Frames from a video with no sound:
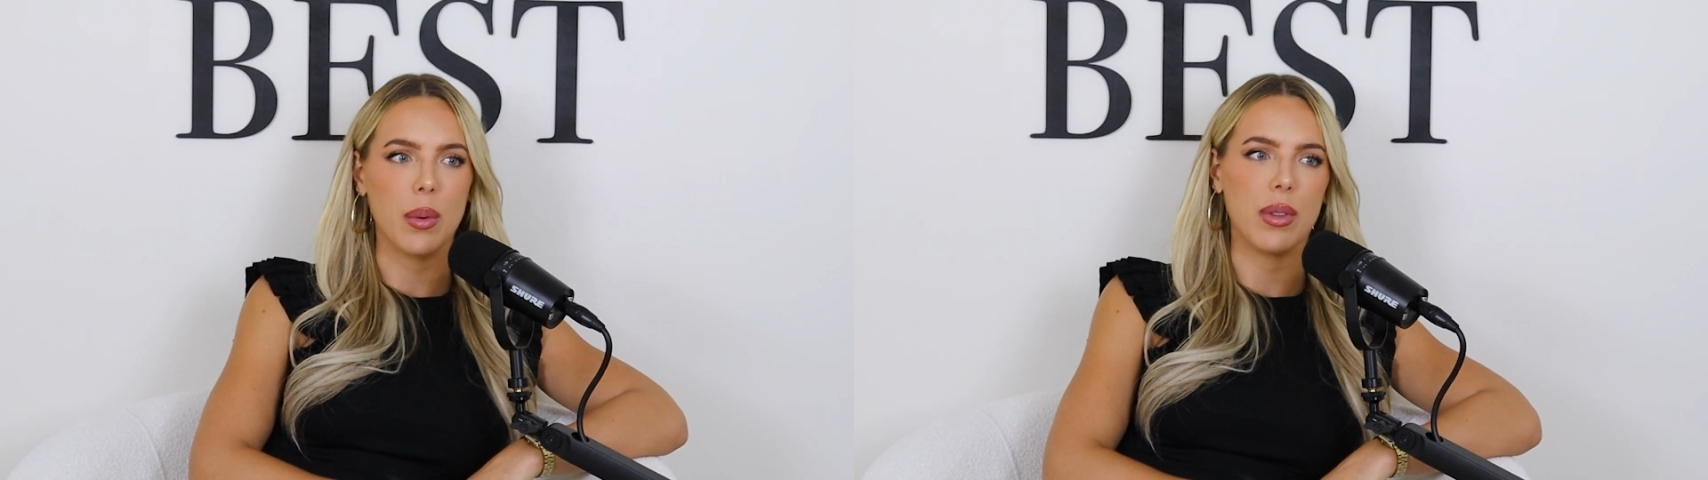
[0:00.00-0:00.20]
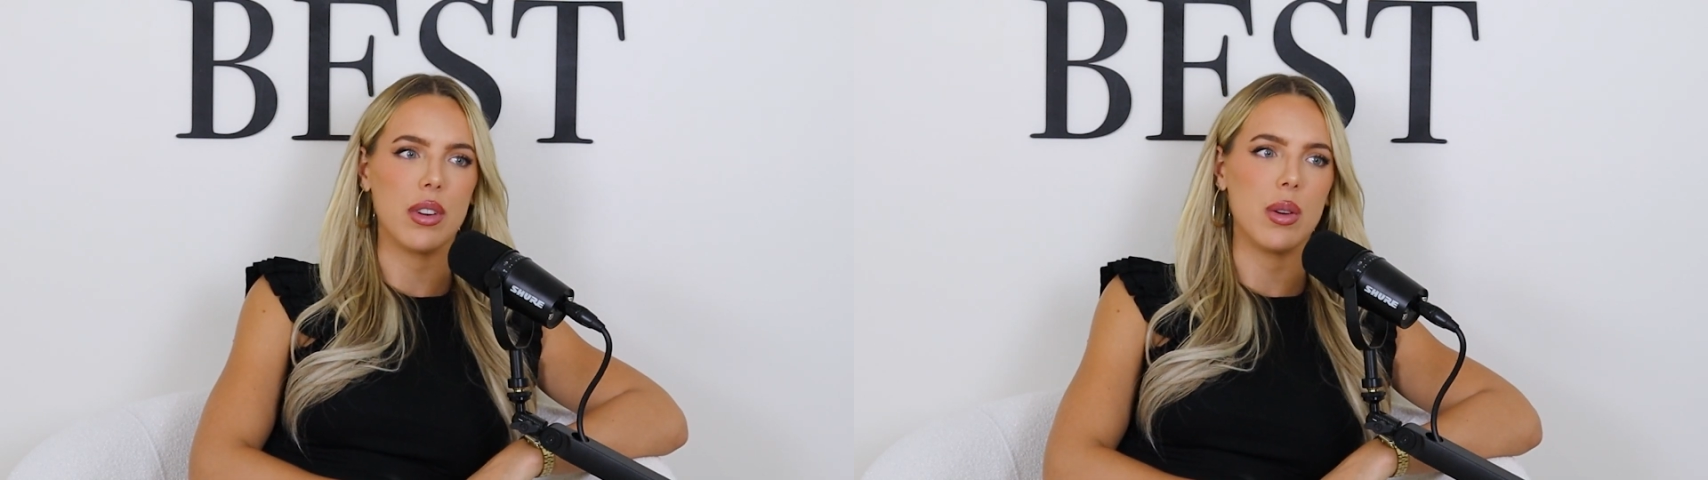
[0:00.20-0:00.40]

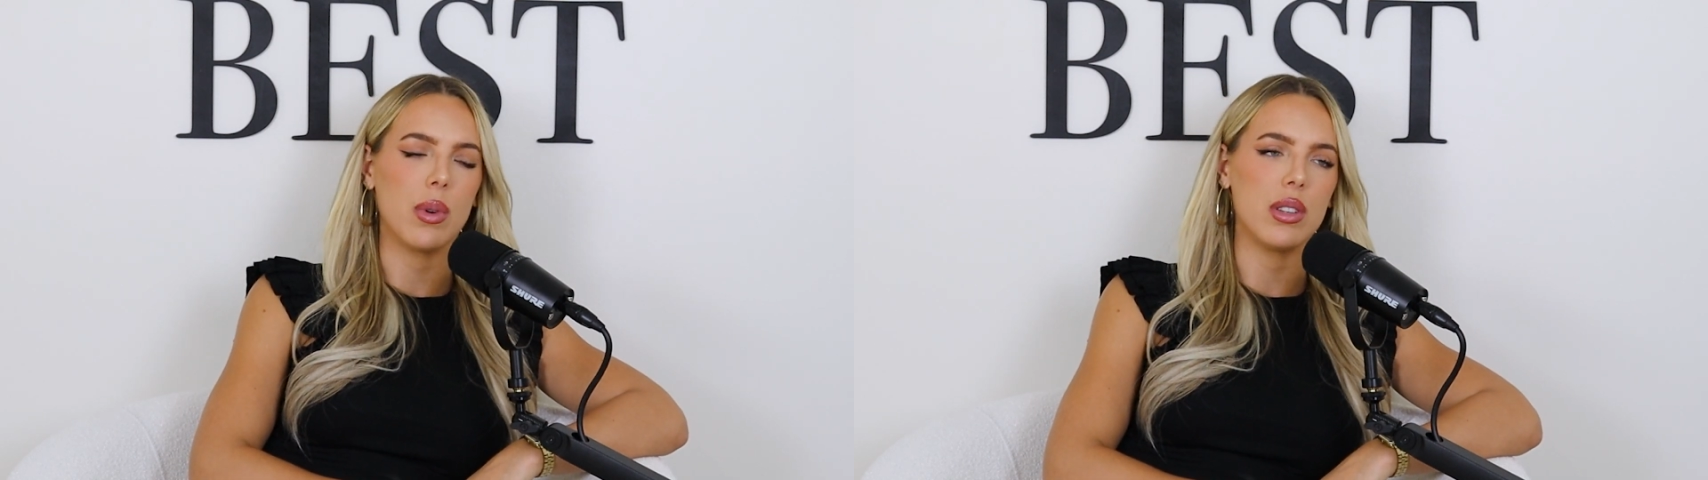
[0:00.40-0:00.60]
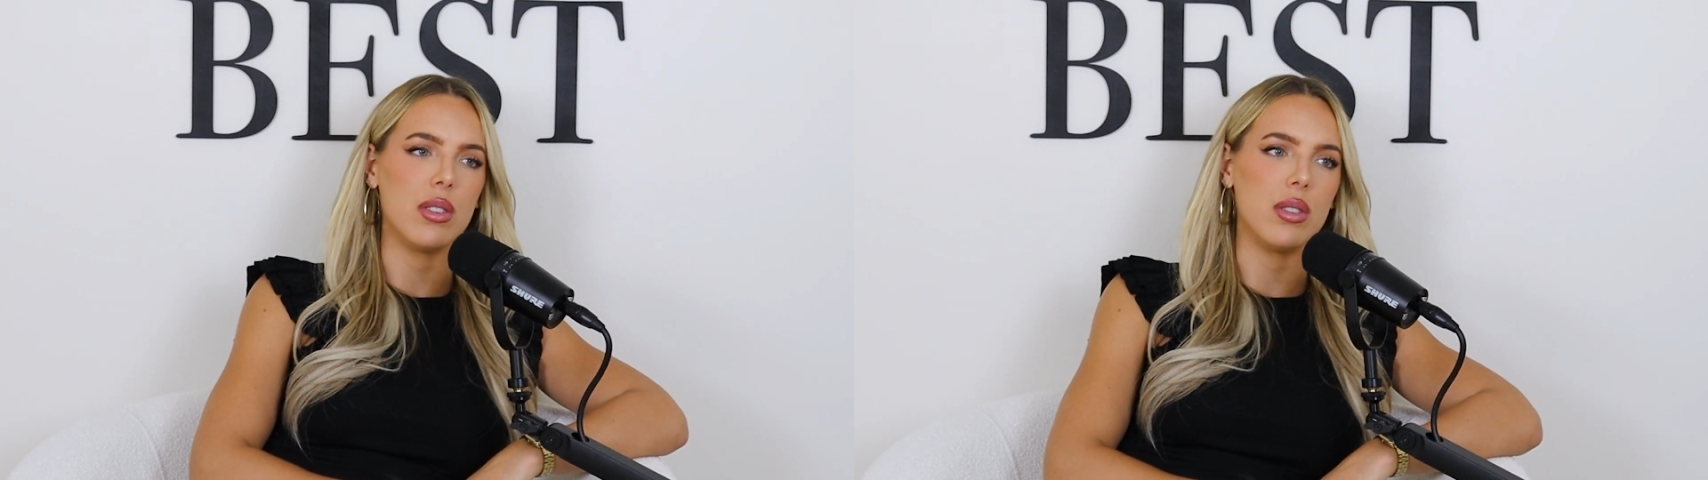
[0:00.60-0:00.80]
whether you
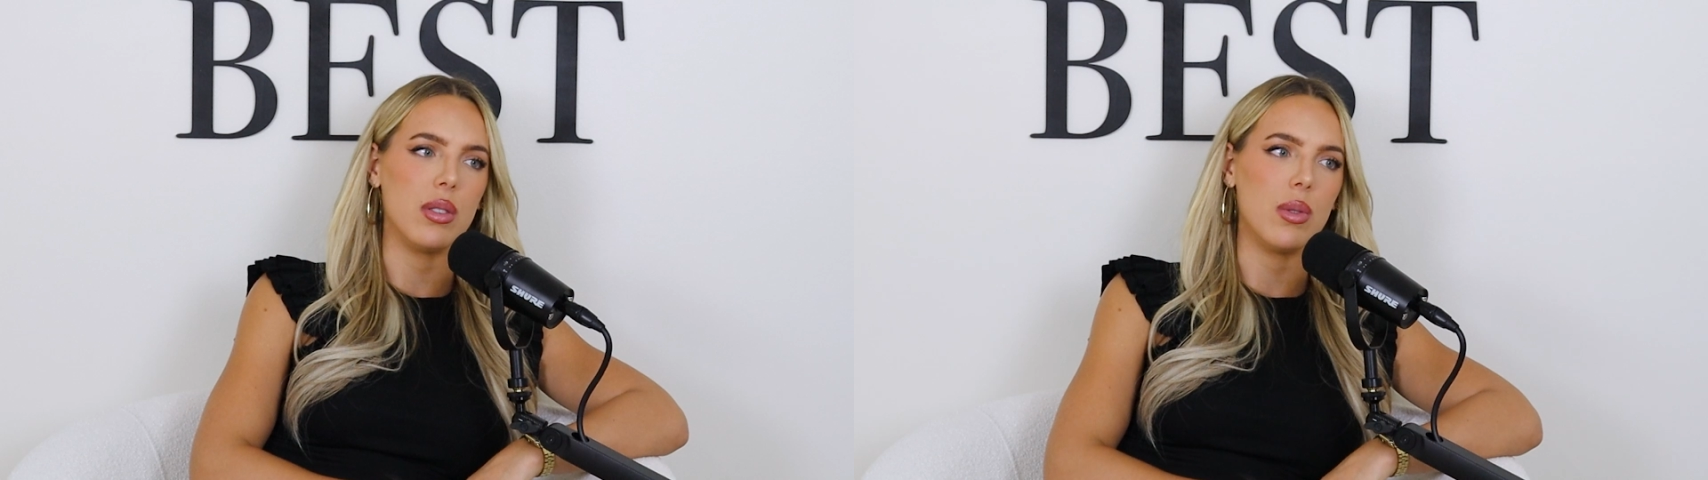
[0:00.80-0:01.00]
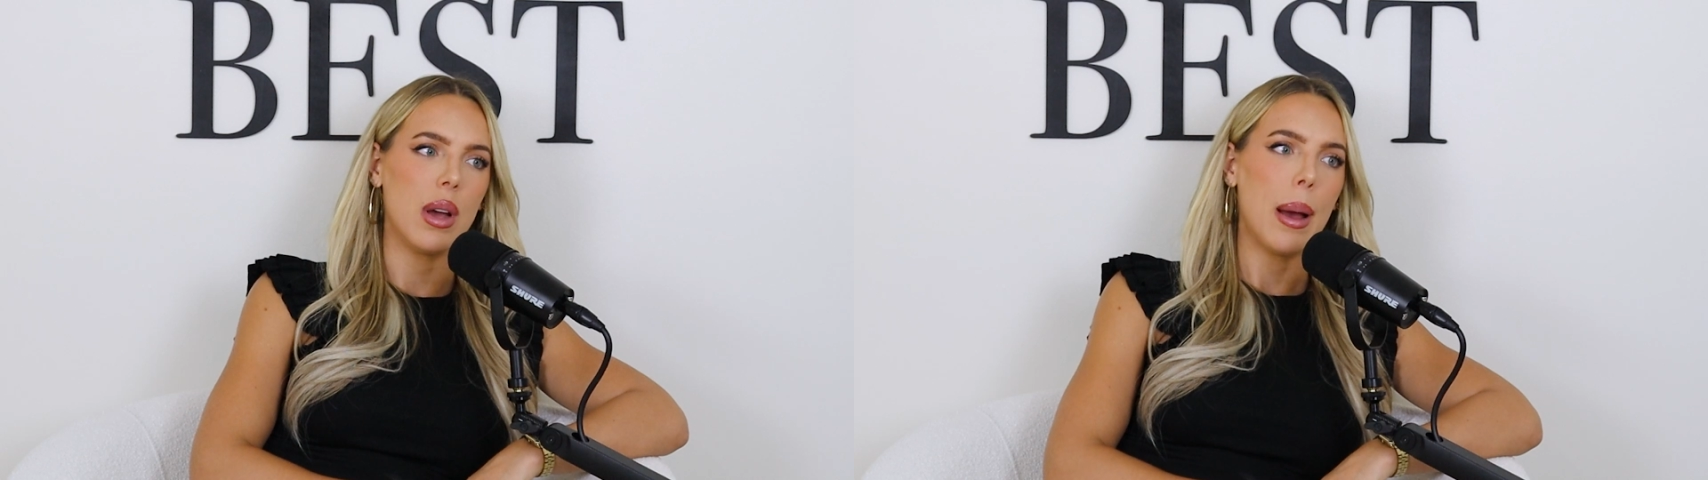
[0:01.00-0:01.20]
want to
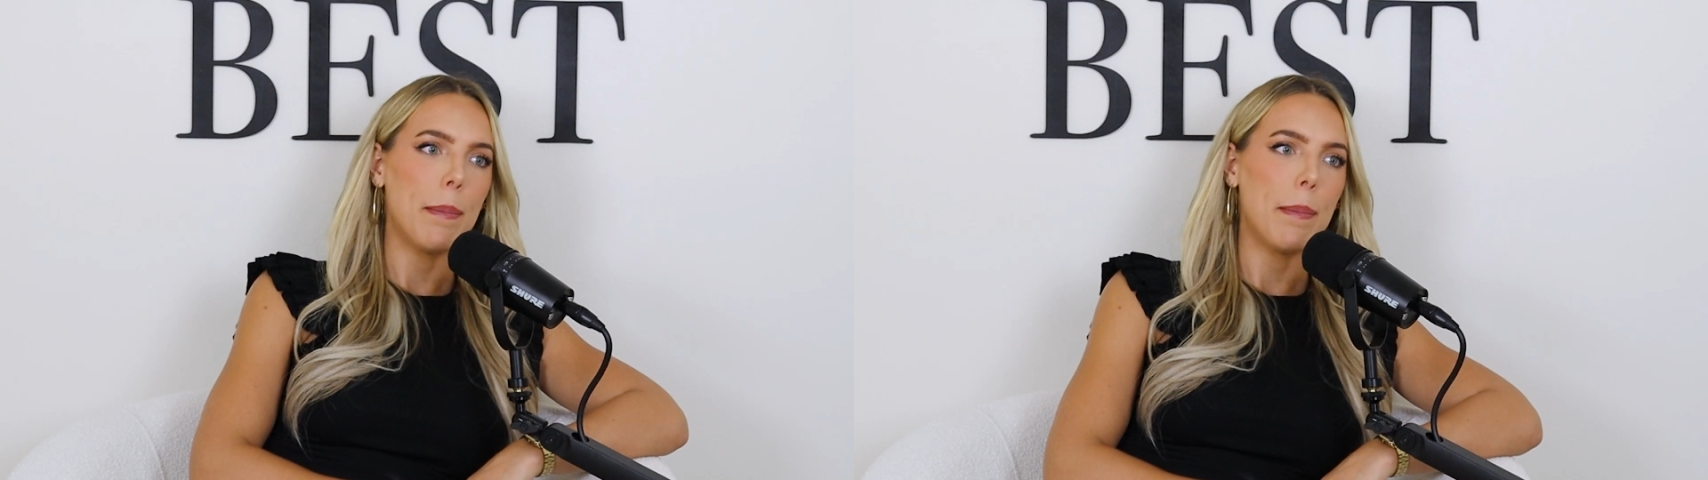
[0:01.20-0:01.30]
do